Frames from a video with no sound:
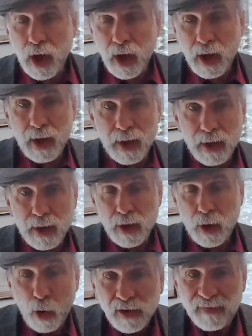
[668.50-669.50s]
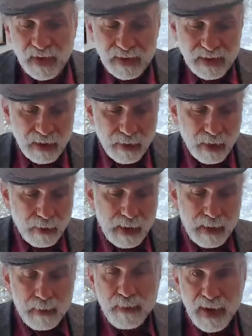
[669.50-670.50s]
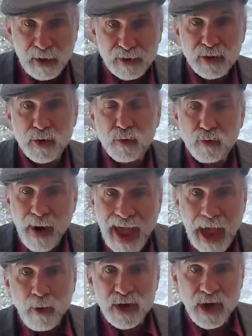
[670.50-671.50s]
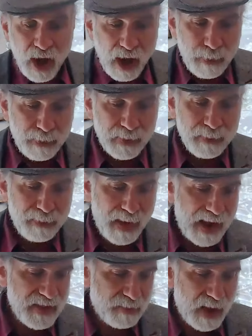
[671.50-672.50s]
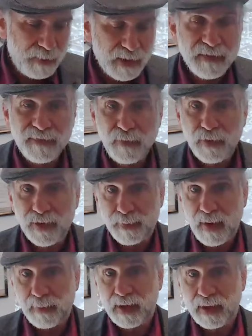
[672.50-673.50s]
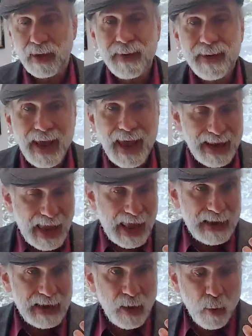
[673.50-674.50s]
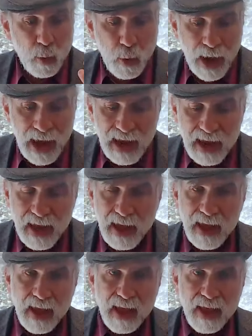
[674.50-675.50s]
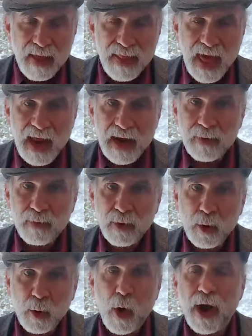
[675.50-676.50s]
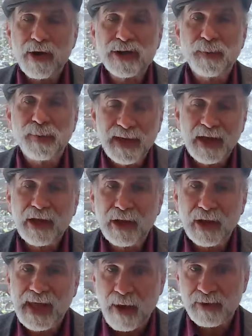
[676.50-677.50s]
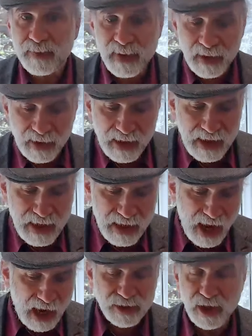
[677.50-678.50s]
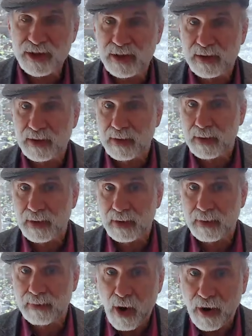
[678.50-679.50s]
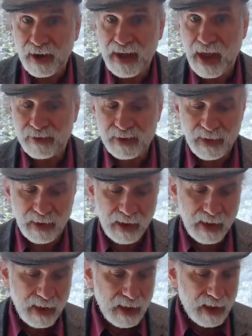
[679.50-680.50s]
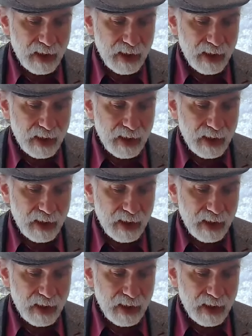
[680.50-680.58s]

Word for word: uh, all of it right, built ground up by the public for the public, I mean, and, and in a way that requires political accountability, not just market accountability.